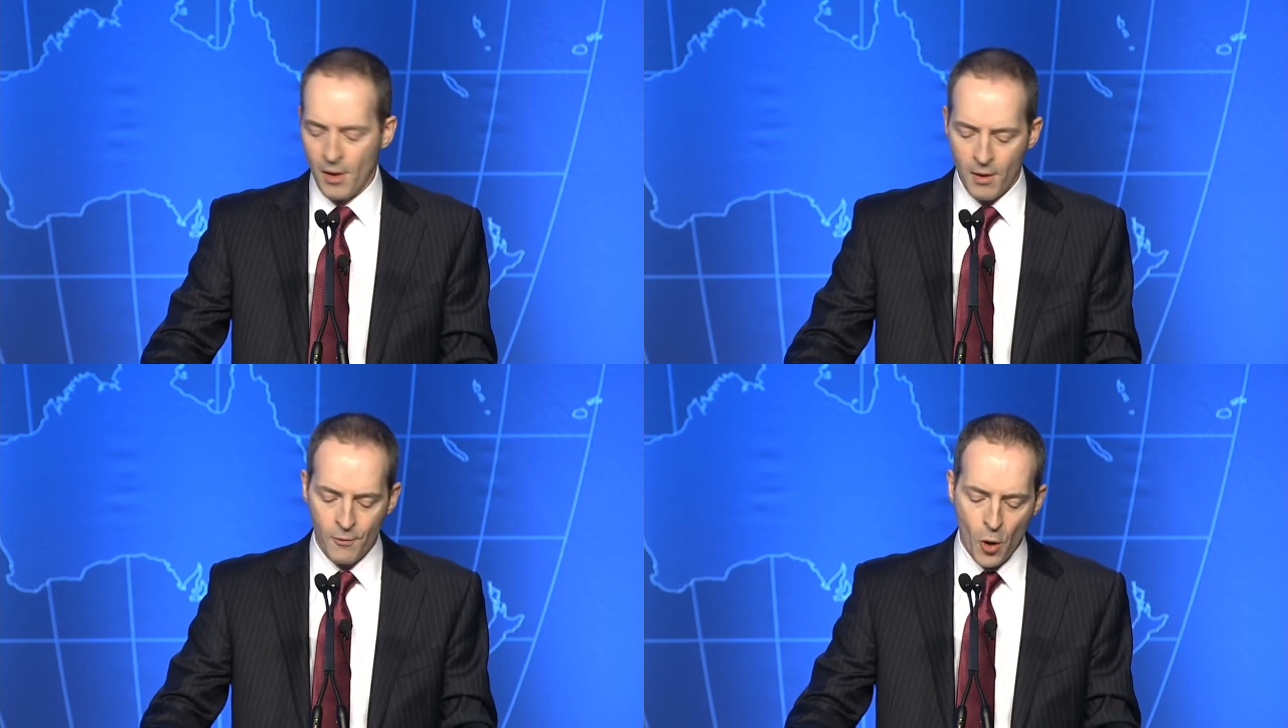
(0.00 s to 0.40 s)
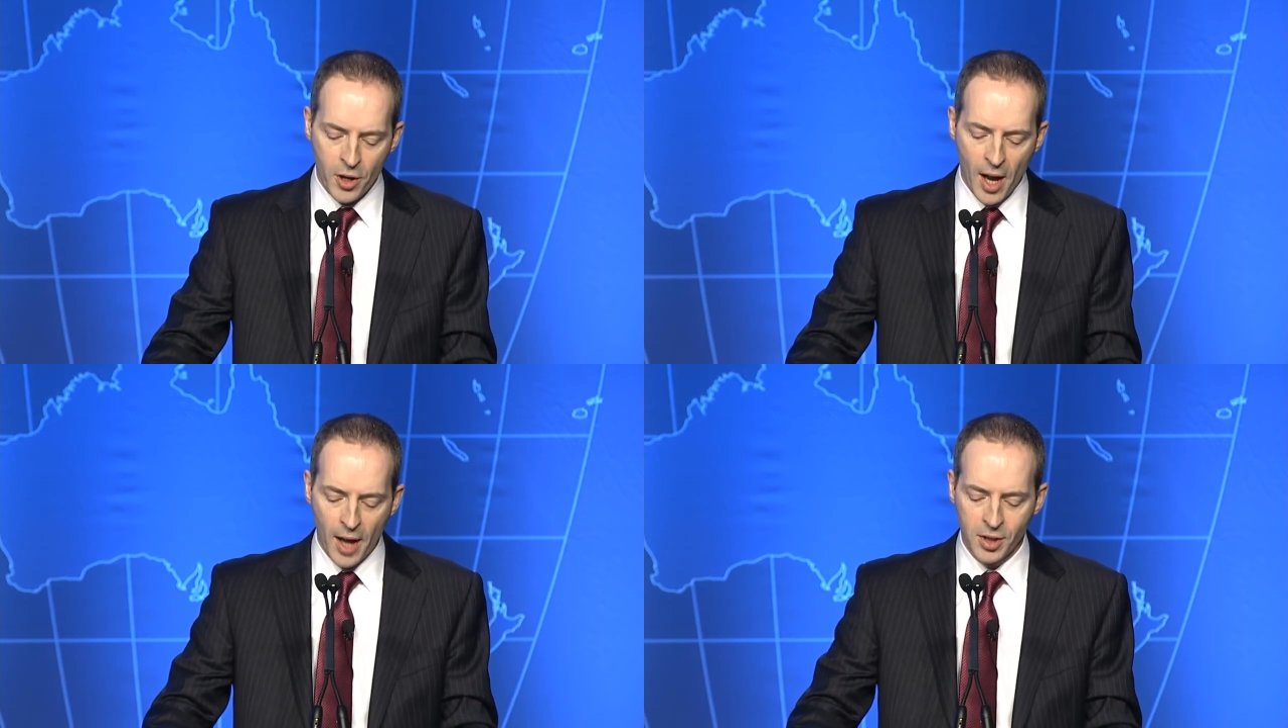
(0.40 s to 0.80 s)

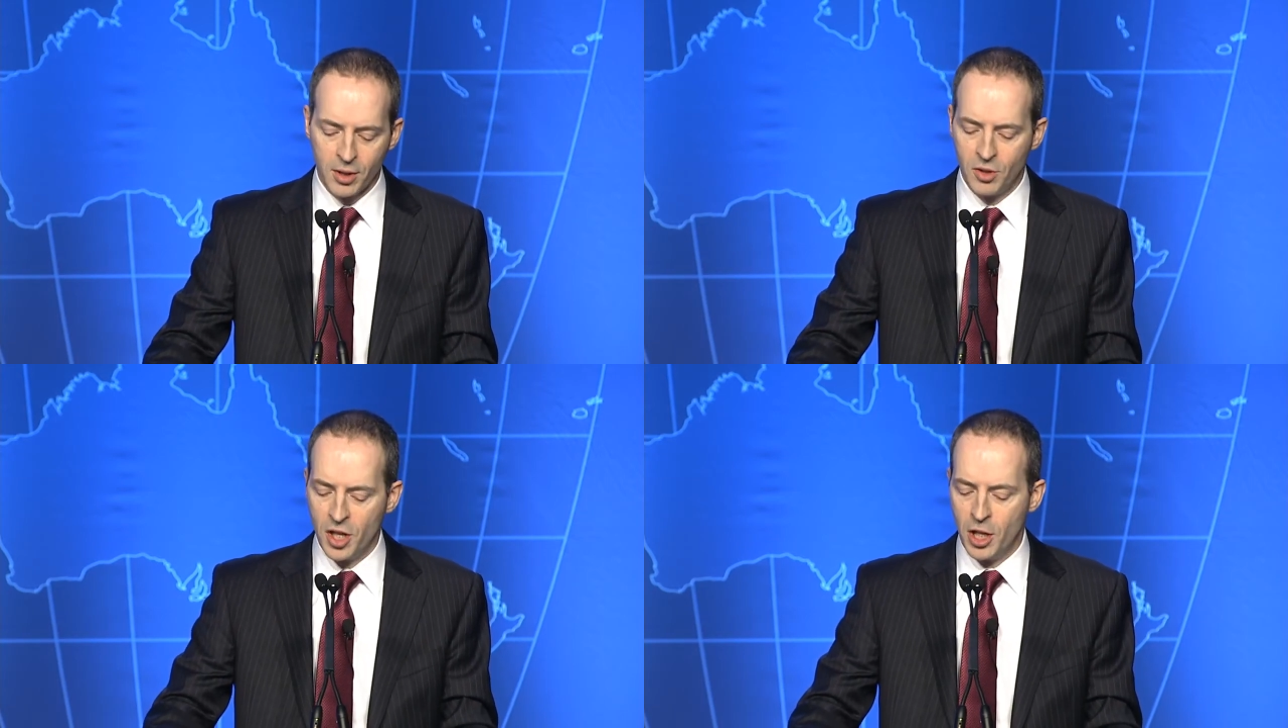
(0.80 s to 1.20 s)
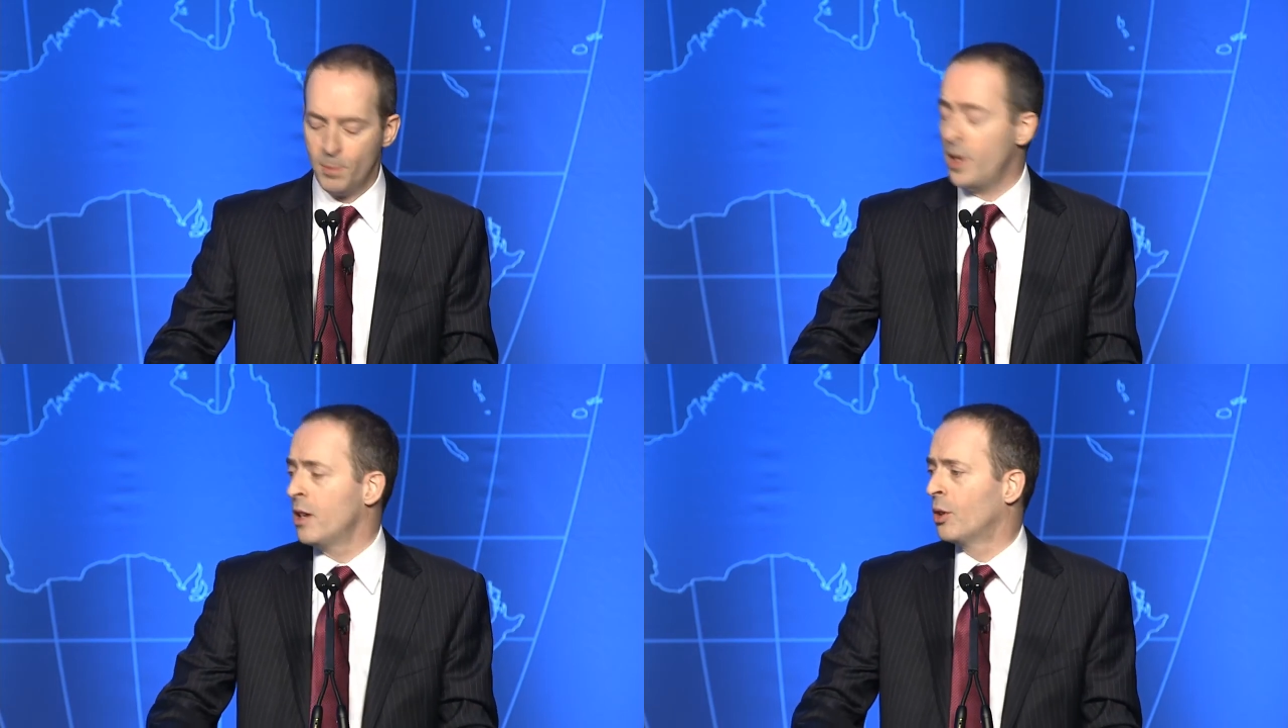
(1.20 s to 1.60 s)
Forecast
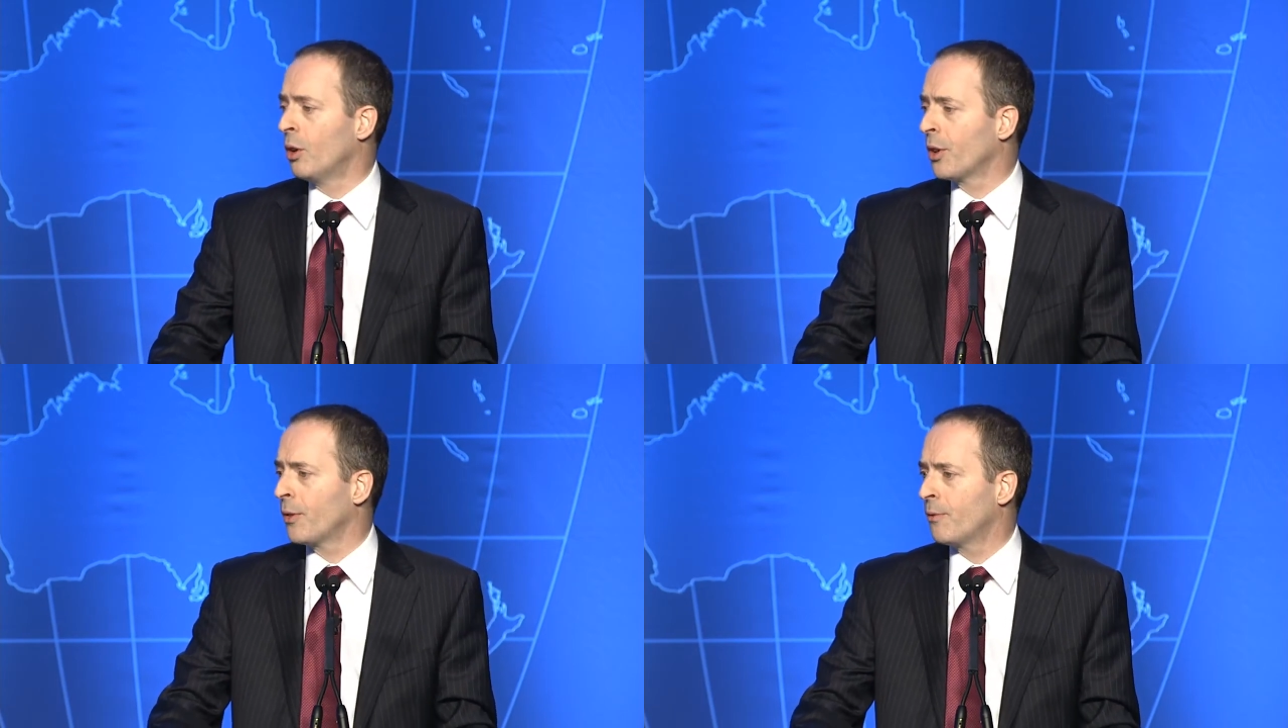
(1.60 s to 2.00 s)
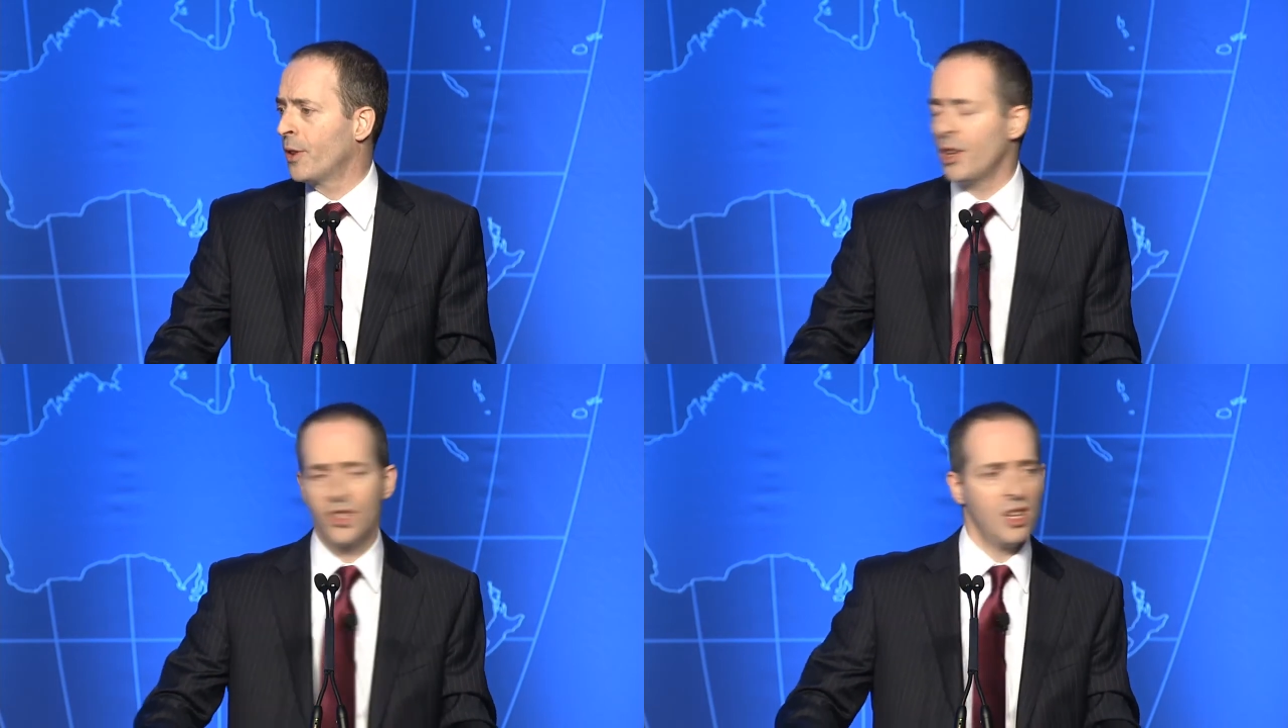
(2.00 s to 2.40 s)
GDP growth for
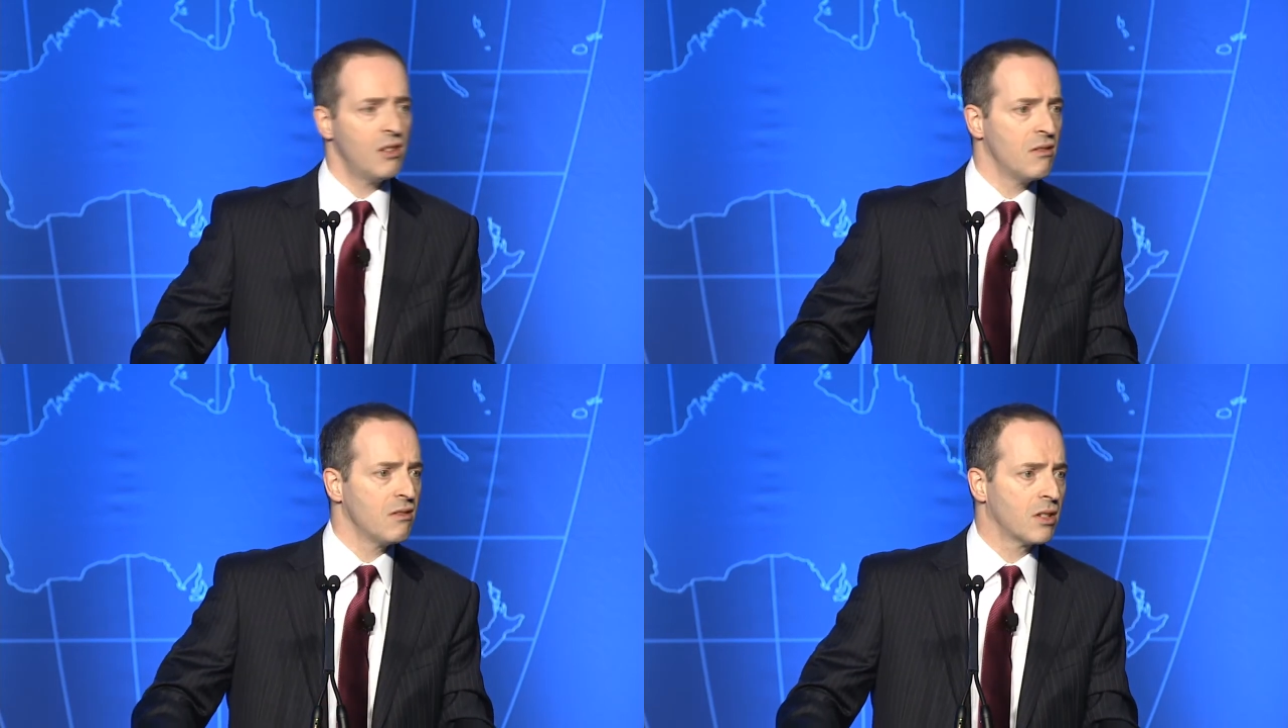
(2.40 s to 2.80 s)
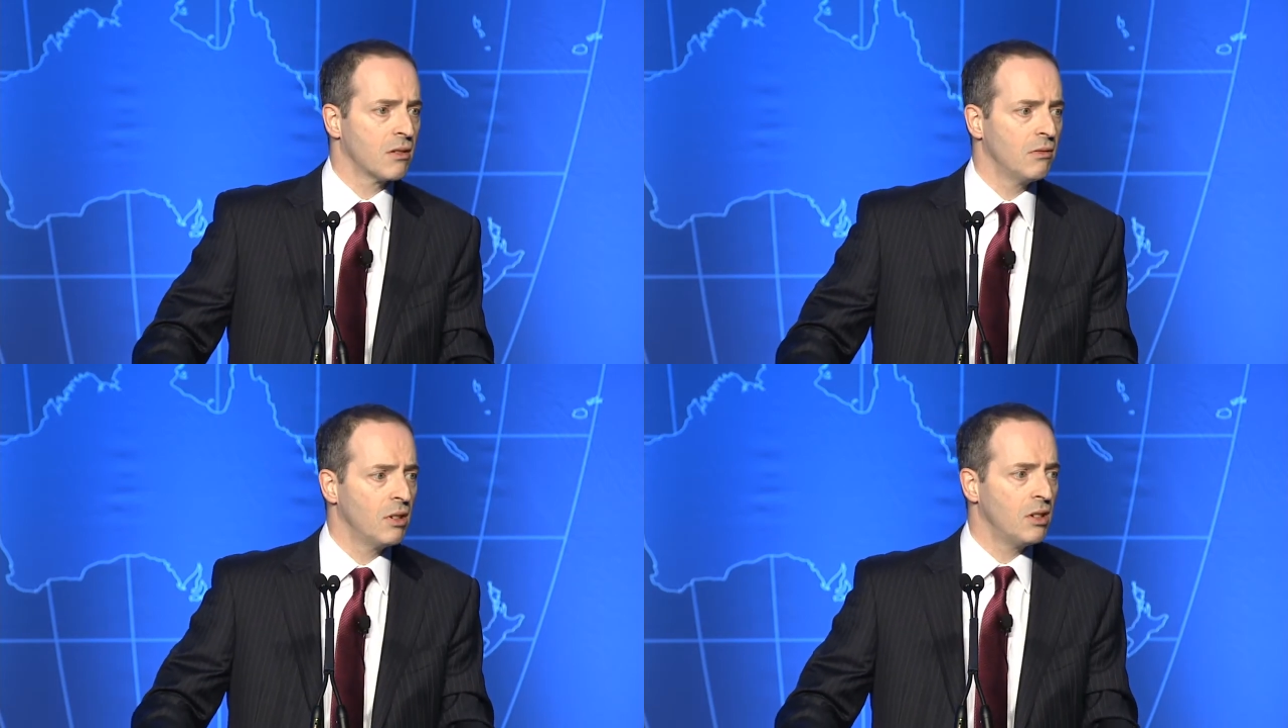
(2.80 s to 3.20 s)
this year
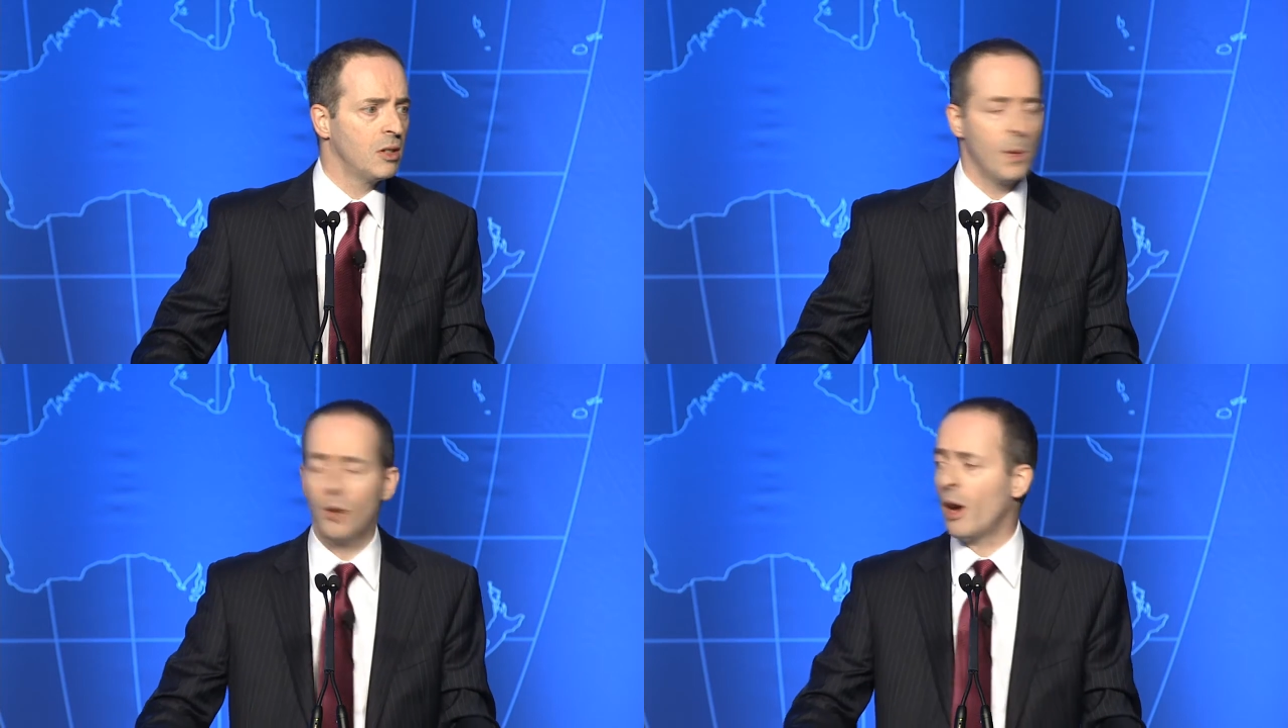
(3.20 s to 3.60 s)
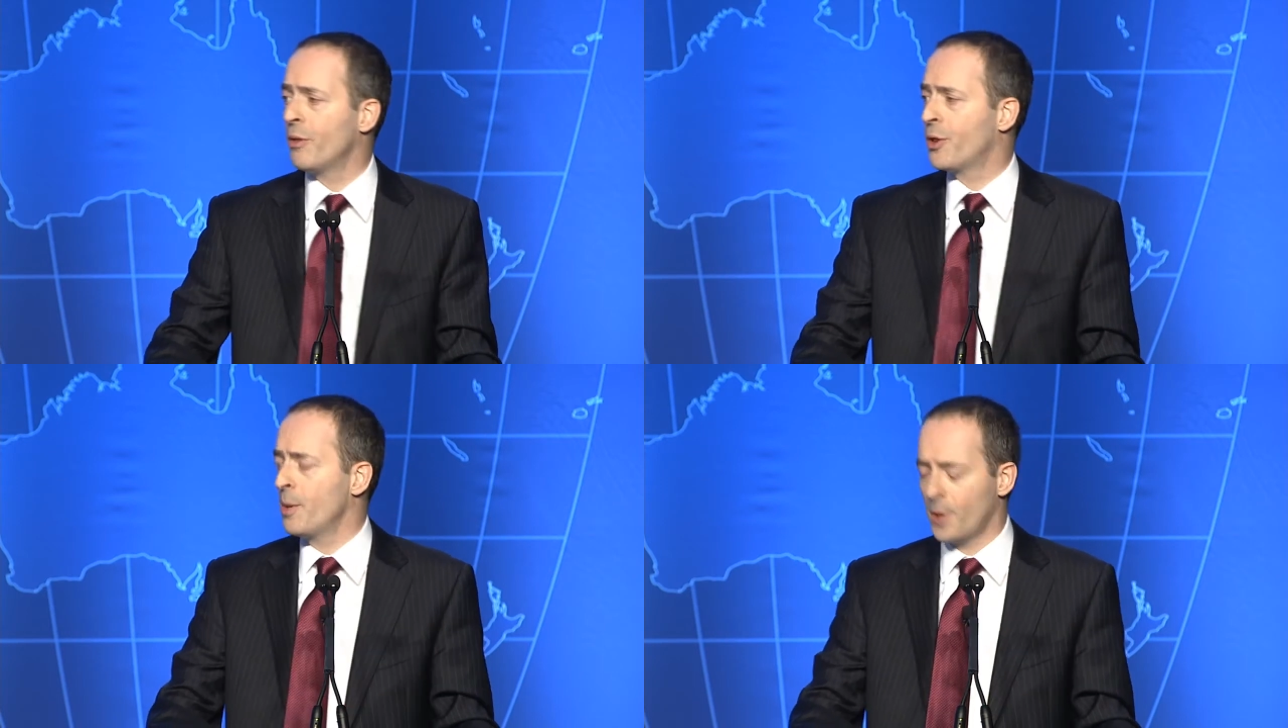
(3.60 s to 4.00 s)
is looking to be around
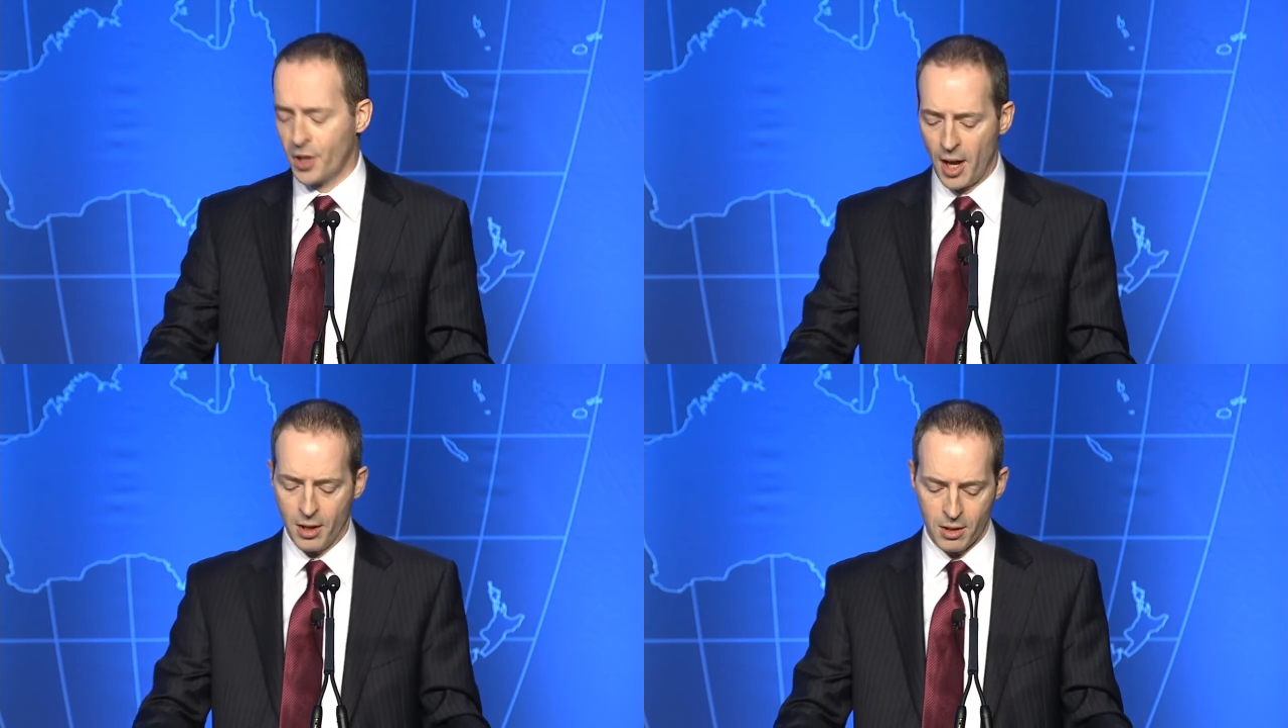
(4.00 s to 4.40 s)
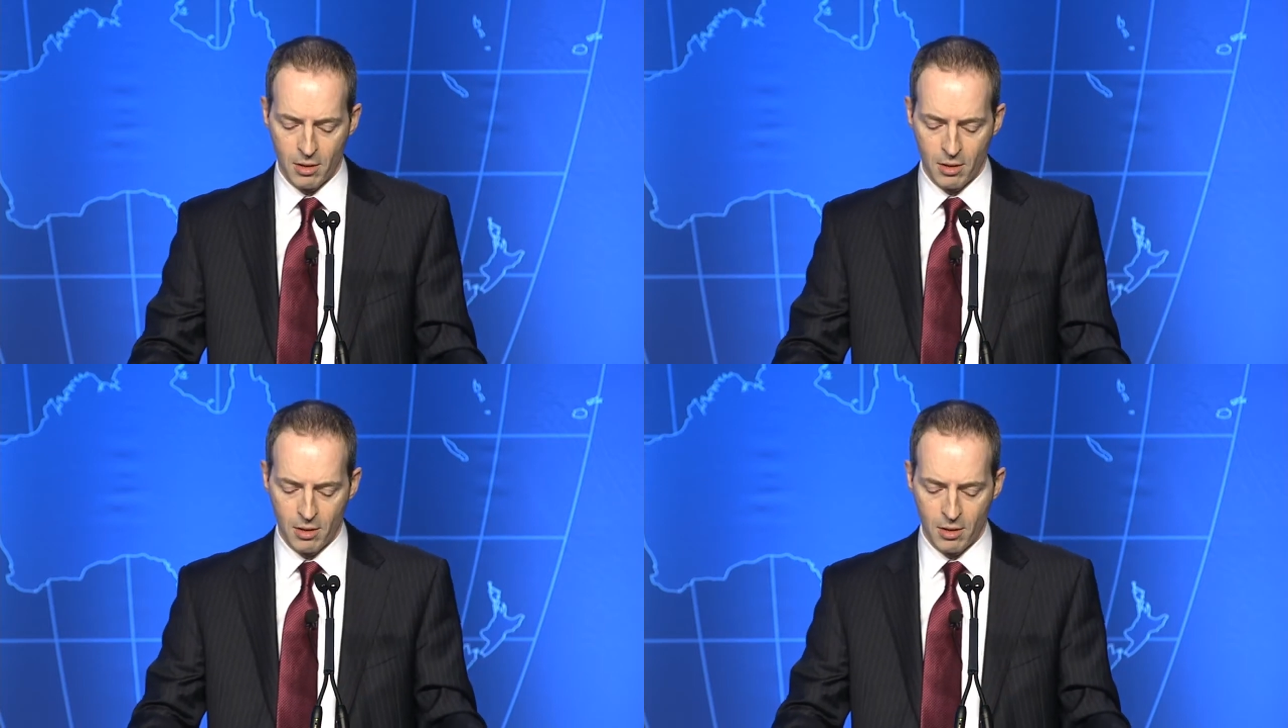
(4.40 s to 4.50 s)
3%.